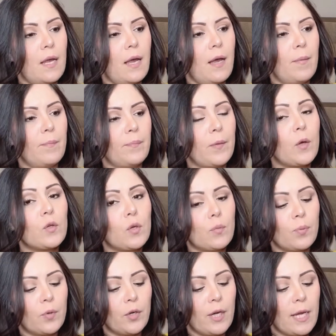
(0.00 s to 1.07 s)
on your
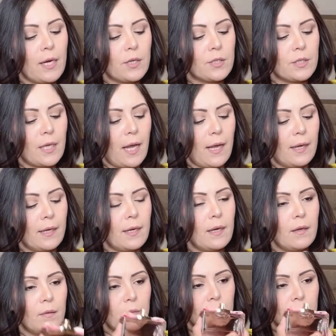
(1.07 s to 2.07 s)
prettier side,